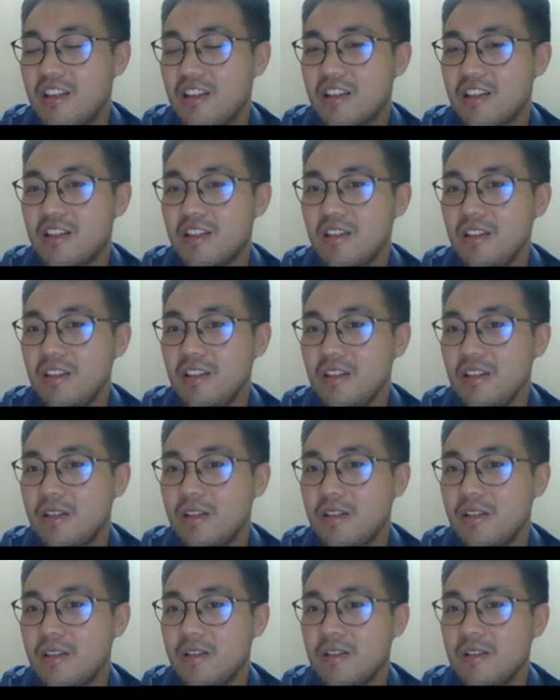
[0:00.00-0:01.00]

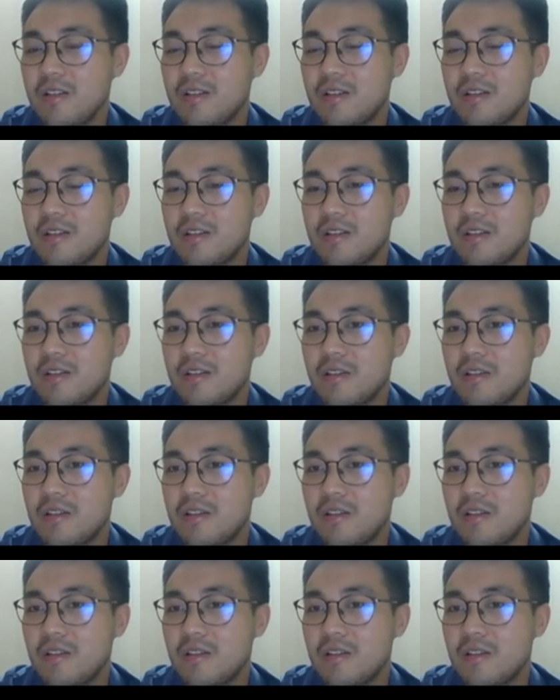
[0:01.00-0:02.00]

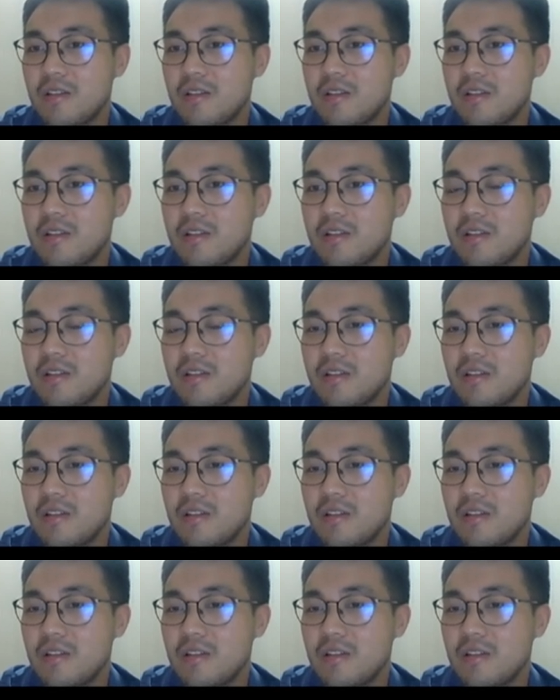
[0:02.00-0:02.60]
No one is speaking in this clip.